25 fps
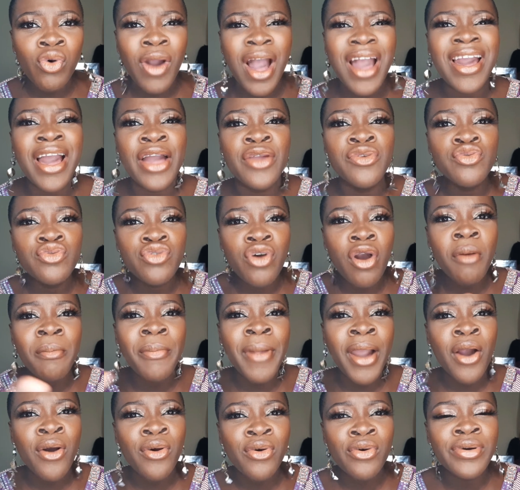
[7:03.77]
How can you call
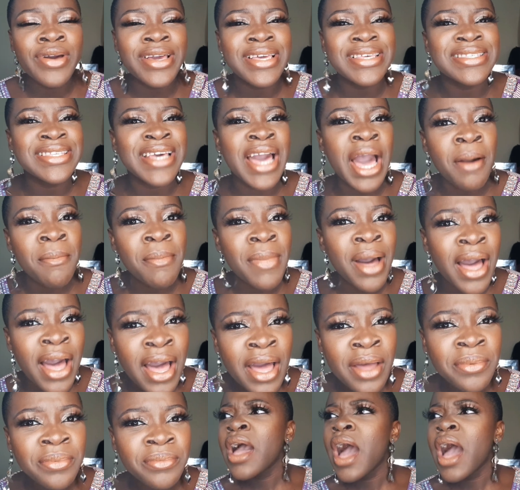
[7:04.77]
my uncle a scammer?